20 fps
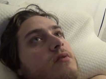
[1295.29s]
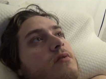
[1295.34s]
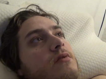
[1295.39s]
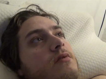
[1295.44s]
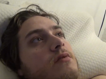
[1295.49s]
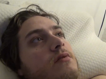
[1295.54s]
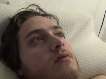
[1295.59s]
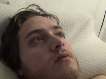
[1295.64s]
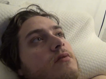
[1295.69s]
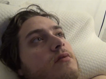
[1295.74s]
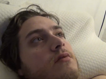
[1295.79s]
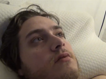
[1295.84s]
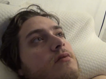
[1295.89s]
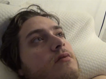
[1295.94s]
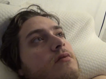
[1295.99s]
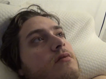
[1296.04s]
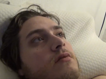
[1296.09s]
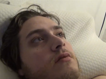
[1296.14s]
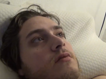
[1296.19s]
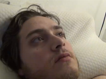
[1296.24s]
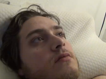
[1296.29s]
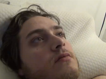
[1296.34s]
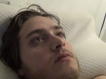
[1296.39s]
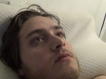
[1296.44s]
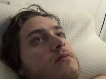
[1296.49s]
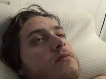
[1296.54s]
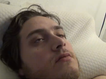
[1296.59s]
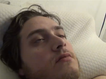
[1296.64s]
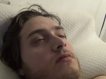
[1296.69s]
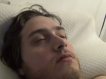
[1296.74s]

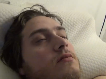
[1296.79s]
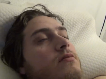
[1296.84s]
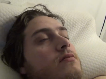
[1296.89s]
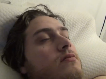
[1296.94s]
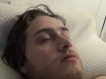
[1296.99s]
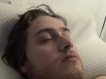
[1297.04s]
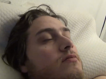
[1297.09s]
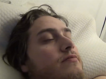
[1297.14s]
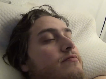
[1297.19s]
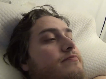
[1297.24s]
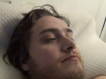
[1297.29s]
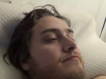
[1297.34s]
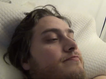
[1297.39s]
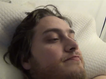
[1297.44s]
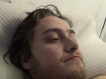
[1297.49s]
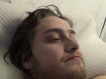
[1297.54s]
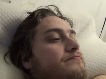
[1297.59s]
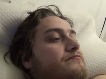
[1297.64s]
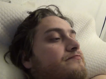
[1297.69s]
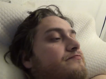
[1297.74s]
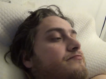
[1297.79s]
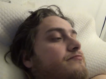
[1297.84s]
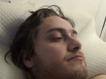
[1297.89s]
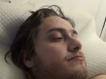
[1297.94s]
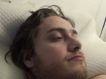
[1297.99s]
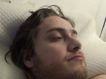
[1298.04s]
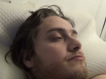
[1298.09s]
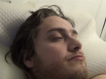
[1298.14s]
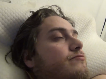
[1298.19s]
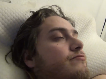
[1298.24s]

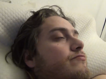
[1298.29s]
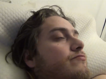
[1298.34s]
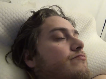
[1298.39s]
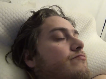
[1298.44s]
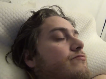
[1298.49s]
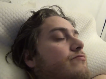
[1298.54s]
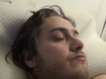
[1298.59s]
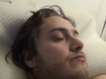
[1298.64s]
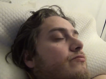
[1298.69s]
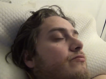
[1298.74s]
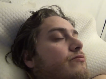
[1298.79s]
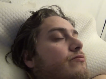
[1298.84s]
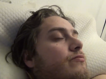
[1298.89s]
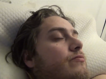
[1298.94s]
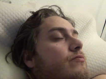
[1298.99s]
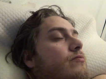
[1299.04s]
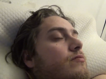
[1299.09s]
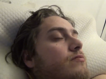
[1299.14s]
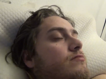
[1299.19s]
Nothing is said.